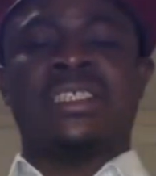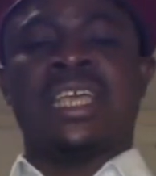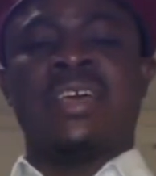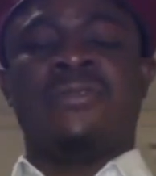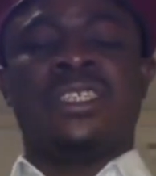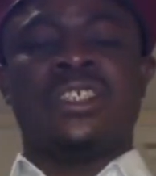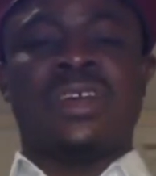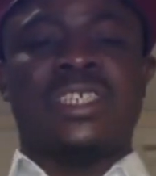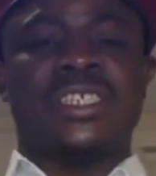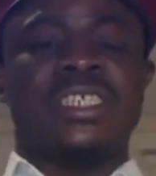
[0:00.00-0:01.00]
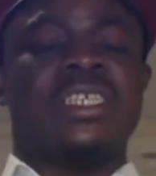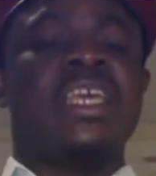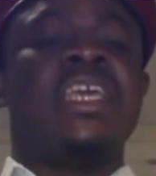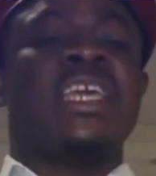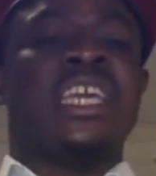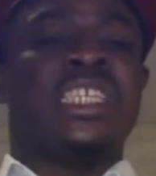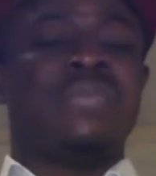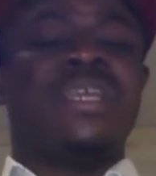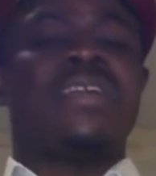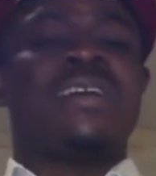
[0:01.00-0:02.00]
everything you are seeing
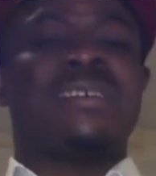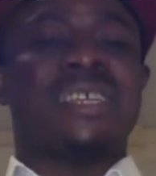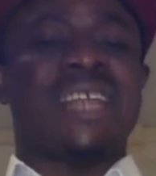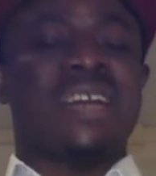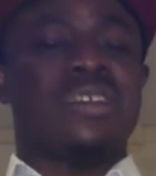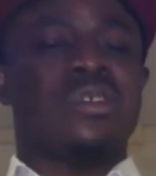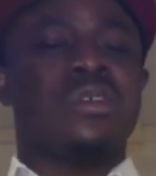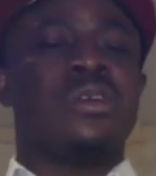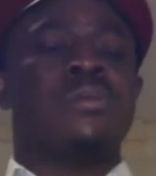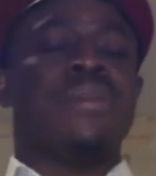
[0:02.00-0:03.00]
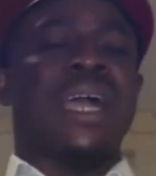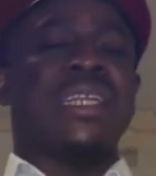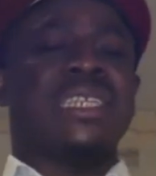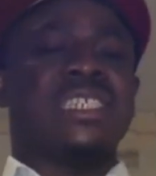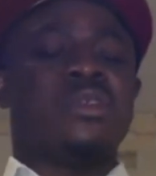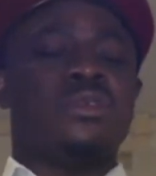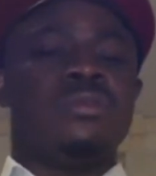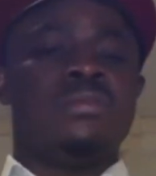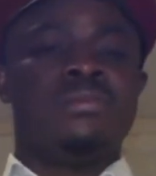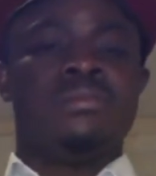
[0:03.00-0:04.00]
is being carried out by this
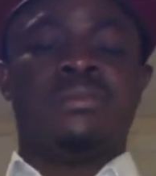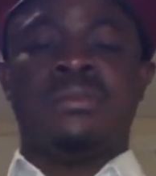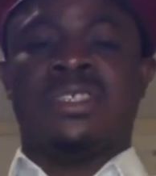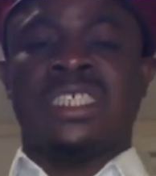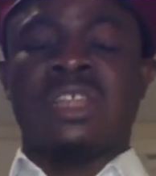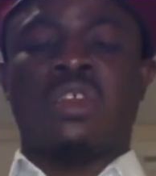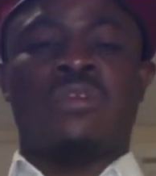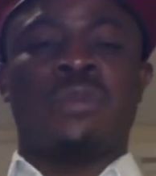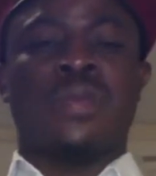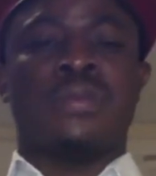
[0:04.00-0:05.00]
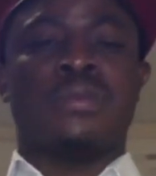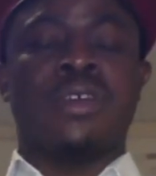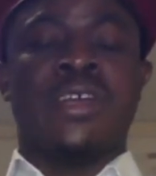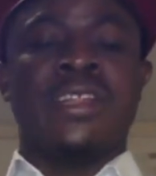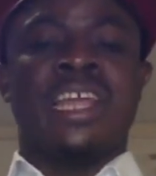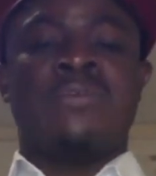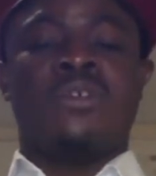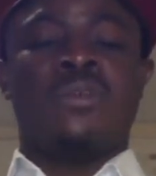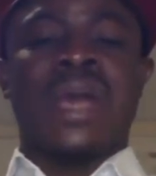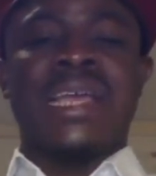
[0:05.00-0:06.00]
set of people,
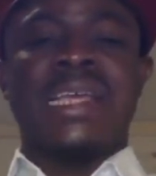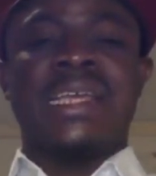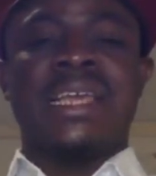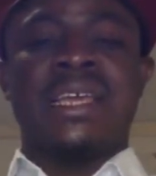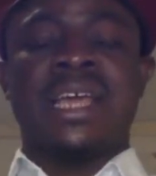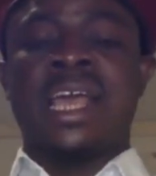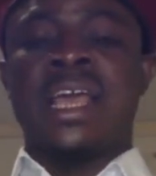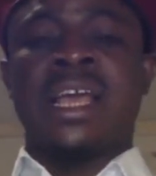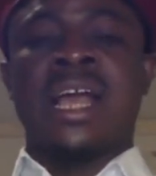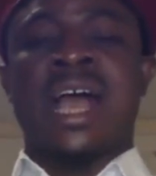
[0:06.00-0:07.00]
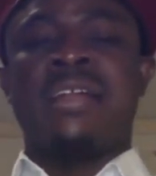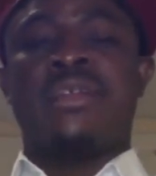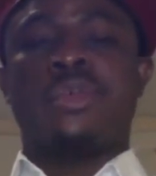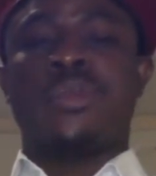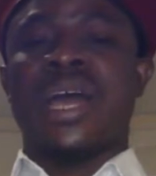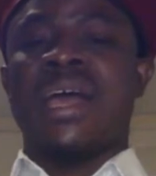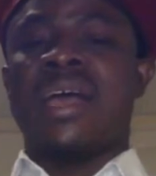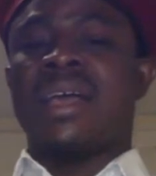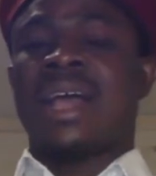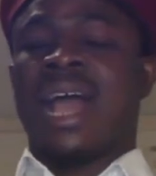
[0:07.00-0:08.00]
Devil Mahi, Anduba,
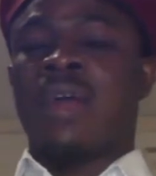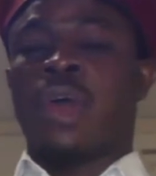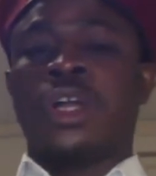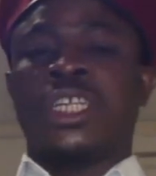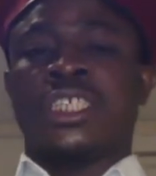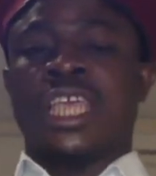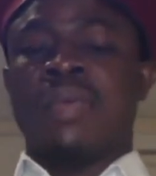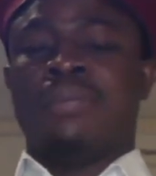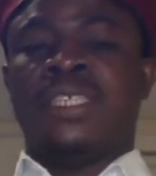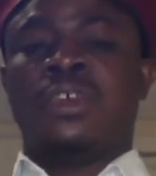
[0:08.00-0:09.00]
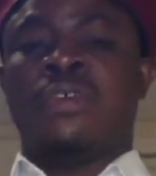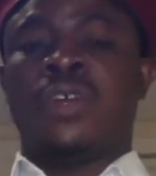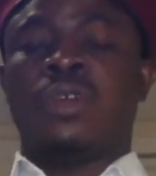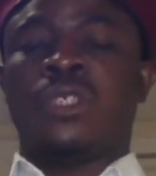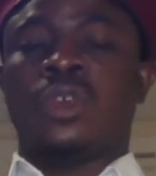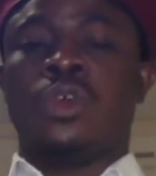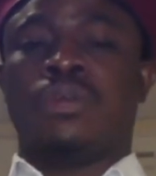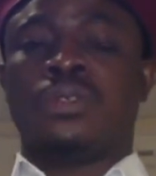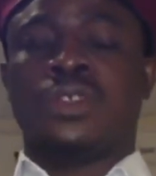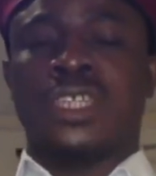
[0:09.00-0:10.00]
all this APC governor with
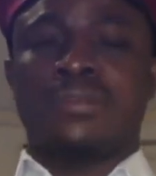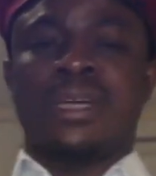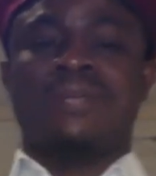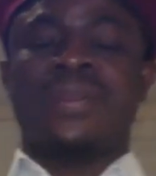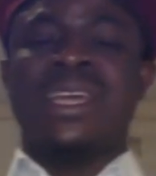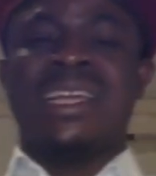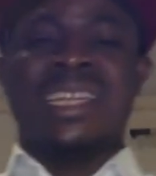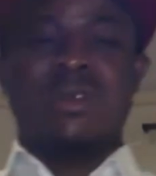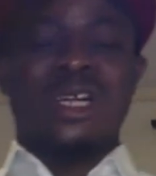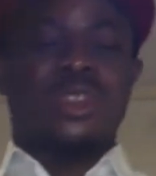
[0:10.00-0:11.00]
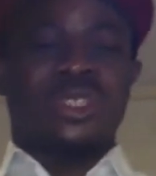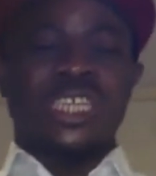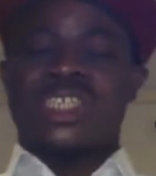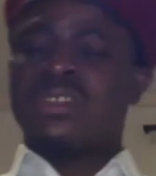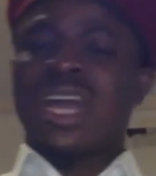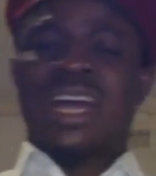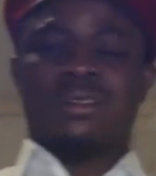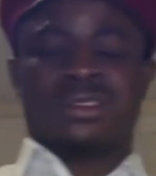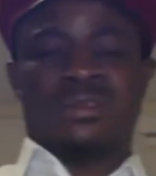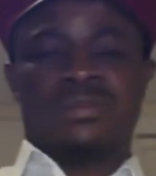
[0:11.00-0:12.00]
Hope Uzodinma. They want to take you
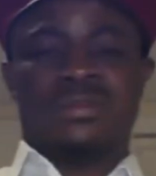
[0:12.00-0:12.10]
out.